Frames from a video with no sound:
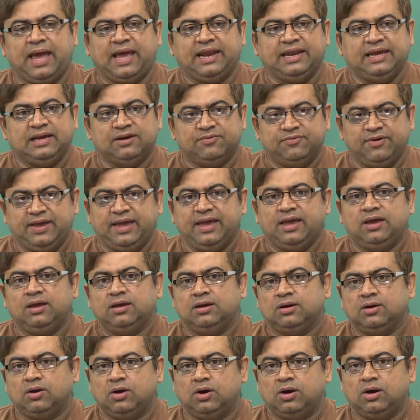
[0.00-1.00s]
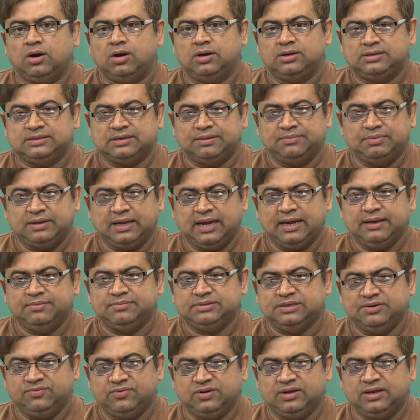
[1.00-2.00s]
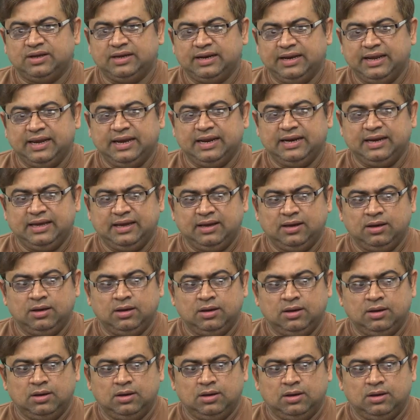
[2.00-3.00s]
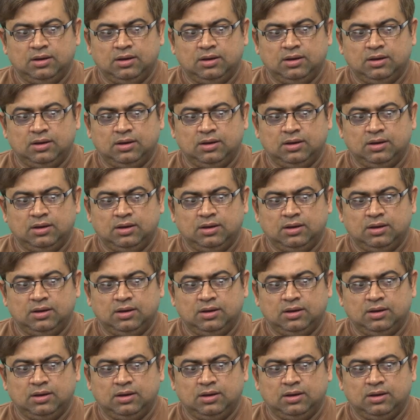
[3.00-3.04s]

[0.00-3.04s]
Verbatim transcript: carrying away or sometimes even creating